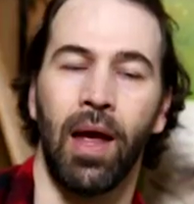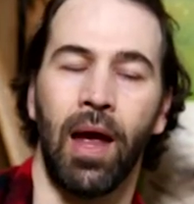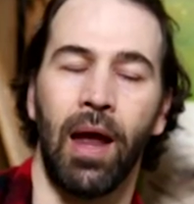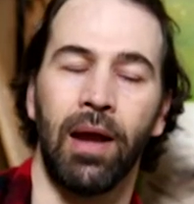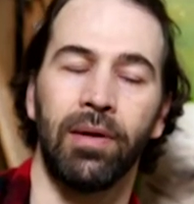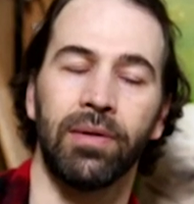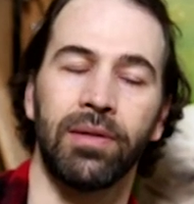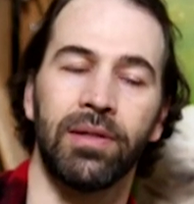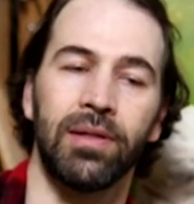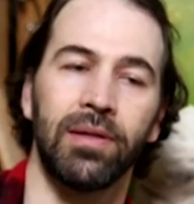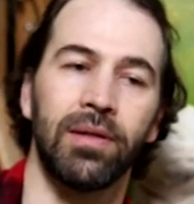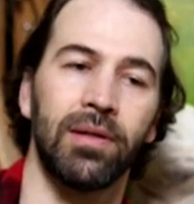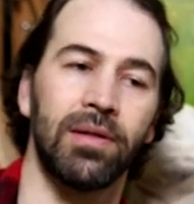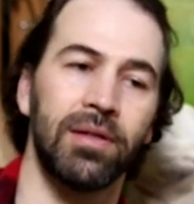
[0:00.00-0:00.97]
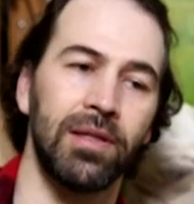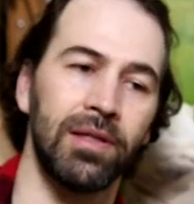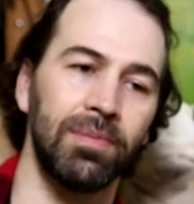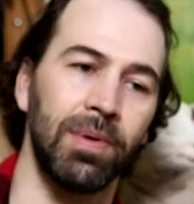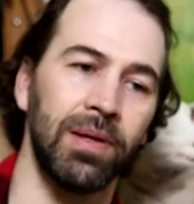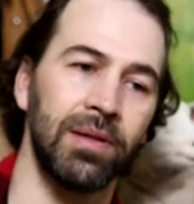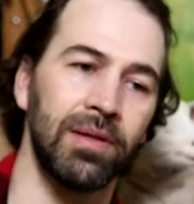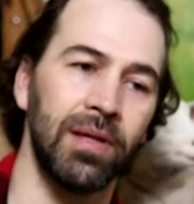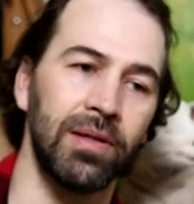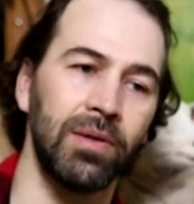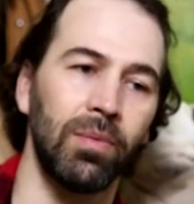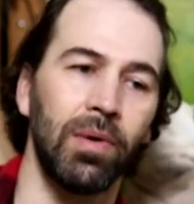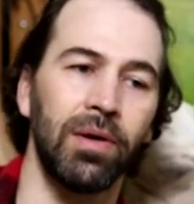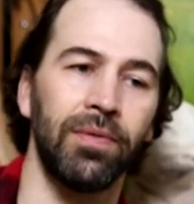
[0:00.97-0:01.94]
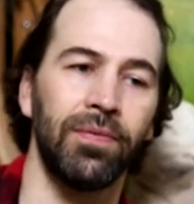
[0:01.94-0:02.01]
And it's just been such
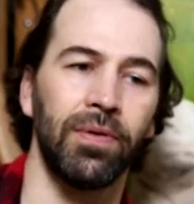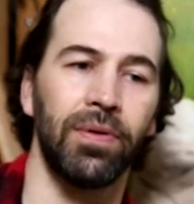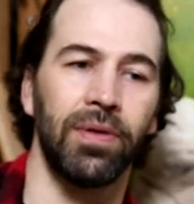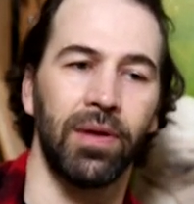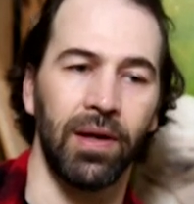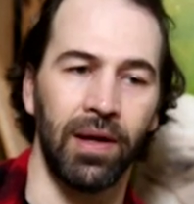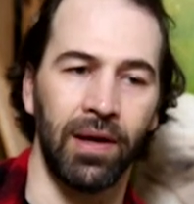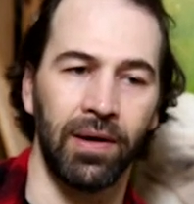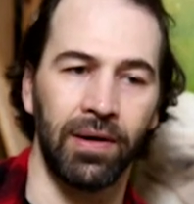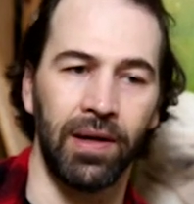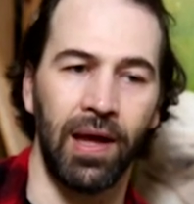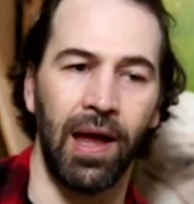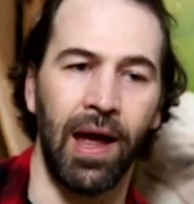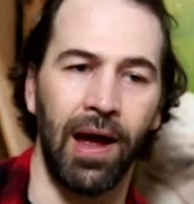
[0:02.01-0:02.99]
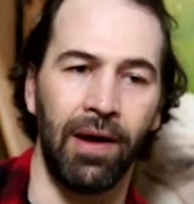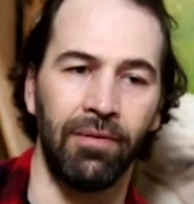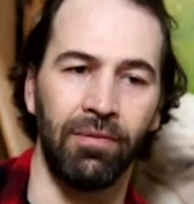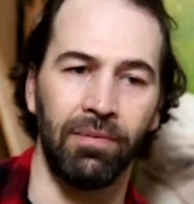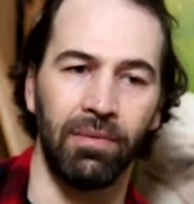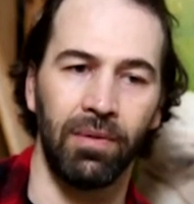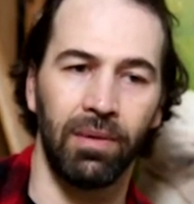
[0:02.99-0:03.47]
a wonderful thing to have